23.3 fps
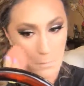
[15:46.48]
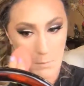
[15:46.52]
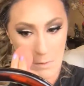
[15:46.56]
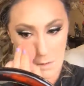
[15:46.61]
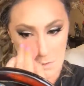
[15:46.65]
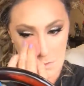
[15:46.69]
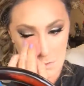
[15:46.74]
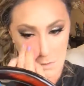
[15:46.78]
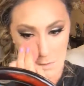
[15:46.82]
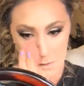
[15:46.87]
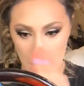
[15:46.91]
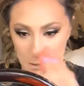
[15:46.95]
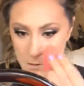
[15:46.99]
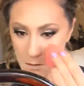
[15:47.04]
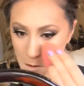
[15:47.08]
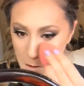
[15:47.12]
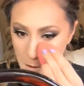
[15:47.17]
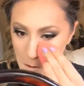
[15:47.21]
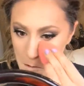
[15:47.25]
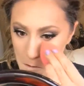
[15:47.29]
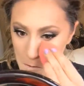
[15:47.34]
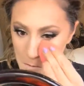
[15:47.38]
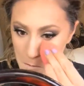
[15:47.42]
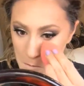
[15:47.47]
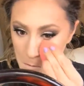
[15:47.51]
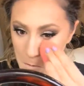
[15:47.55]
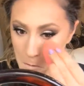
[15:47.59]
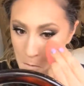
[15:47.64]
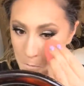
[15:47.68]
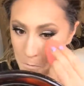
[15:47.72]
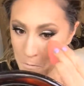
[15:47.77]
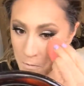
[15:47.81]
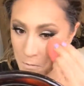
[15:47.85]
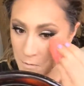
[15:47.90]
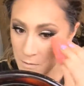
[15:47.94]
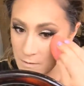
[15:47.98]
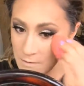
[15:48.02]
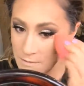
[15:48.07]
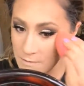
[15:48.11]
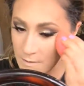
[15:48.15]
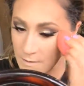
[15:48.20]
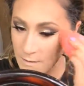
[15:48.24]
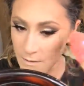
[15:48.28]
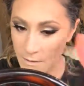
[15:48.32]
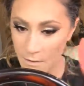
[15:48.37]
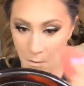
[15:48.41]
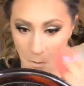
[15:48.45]
Make sure that there is no
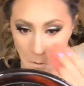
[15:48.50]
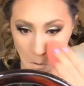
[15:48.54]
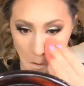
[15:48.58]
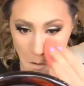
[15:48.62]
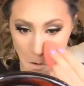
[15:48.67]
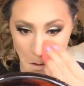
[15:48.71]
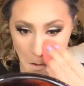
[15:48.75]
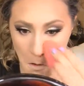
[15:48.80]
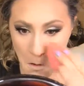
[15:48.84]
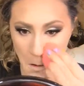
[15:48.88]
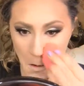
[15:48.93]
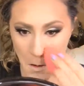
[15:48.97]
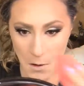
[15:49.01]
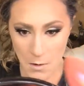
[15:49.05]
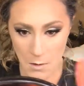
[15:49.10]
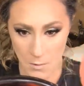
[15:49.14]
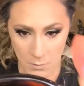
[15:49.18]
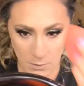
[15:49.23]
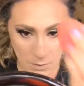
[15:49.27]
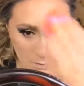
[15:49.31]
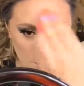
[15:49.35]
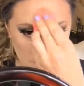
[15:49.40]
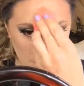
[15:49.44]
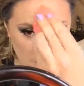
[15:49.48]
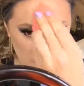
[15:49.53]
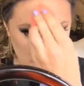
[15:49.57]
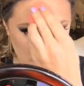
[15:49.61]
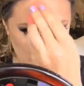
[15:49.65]
creasing in my